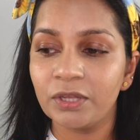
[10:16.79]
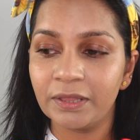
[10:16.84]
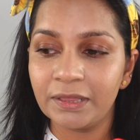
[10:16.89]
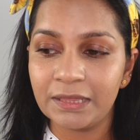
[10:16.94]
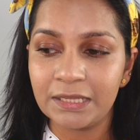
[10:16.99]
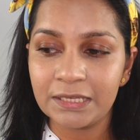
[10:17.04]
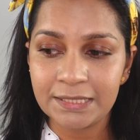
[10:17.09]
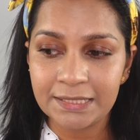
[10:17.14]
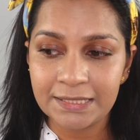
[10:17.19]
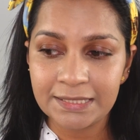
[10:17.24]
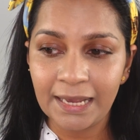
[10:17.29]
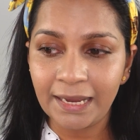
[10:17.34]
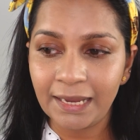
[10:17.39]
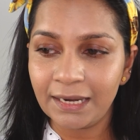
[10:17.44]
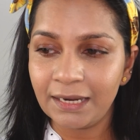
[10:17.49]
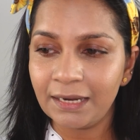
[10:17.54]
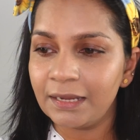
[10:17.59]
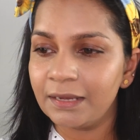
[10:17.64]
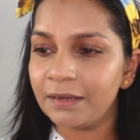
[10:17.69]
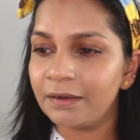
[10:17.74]
This
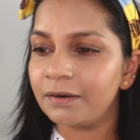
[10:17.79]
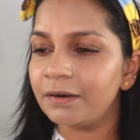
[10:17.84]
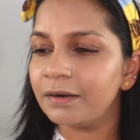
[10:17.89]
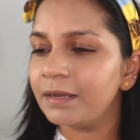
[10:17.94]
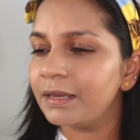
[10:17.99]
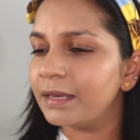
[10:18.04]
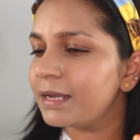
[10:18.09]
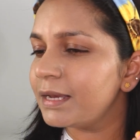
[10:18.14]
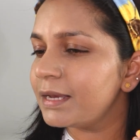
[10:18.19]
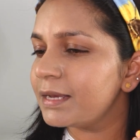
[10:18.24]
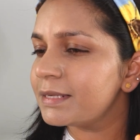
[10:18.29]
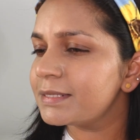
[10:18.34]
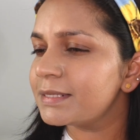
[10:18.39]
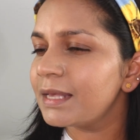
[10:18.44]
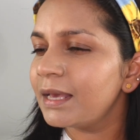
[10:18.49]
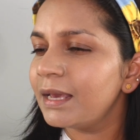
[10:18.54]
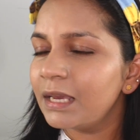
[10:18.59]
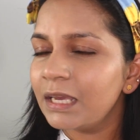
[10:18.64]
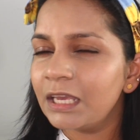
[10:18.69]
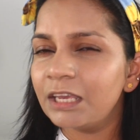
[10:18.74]
second layer, it has
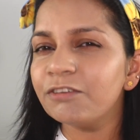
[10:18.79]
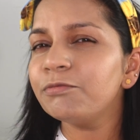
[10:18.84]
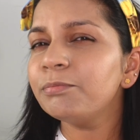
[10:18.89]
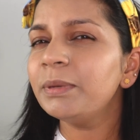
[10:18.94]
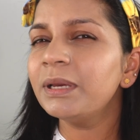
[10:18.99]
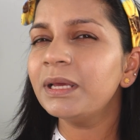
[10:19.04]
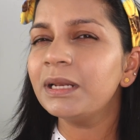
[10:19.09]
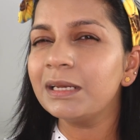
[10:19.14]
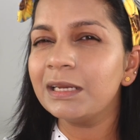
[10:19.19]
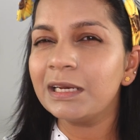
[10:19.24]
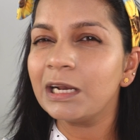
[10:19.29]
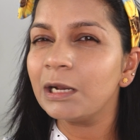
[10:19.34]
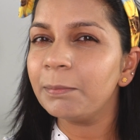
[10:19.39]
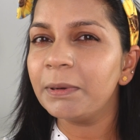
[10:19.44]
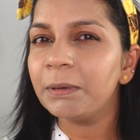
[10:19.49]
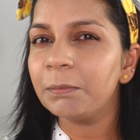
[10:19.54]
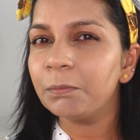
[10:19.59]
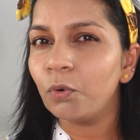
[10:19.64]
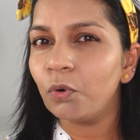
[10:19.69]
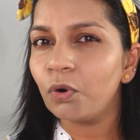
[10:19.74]
given me a little
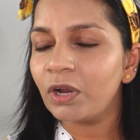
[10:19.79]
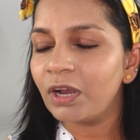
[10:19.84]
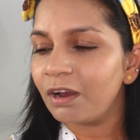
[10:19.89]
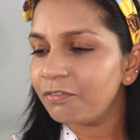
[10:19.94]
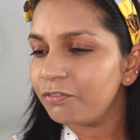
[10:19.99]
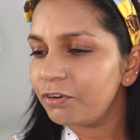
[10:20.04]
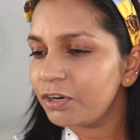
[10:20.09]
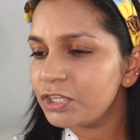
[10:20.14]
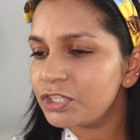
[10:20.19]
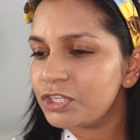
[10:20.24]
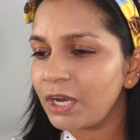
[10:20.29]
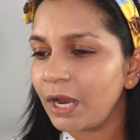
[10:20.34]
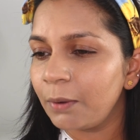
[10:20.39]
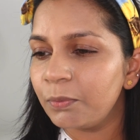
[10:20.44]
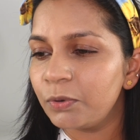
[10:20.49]
bit more coverage.